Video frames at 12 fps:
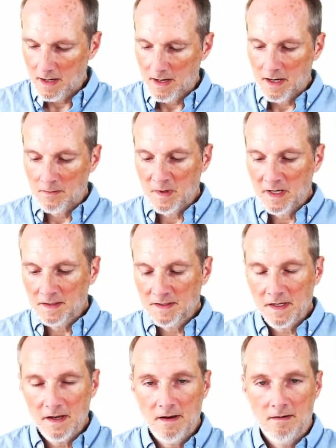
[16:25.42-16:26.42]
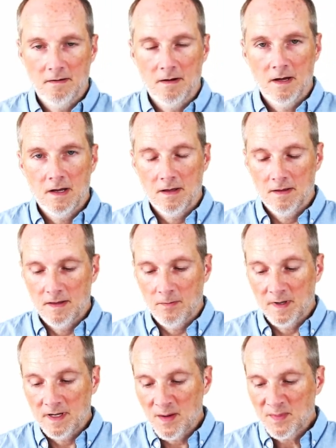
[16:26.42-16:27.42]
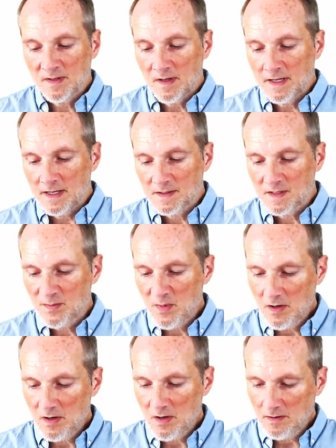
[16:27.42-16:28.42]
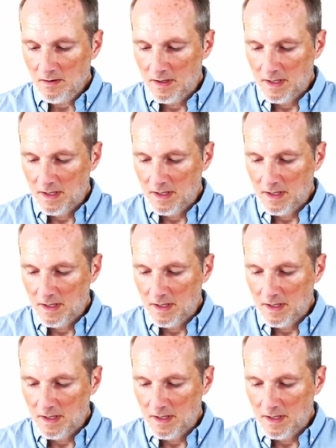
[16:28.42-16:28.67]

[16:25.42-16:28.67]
And we can see that when epsilon gets small,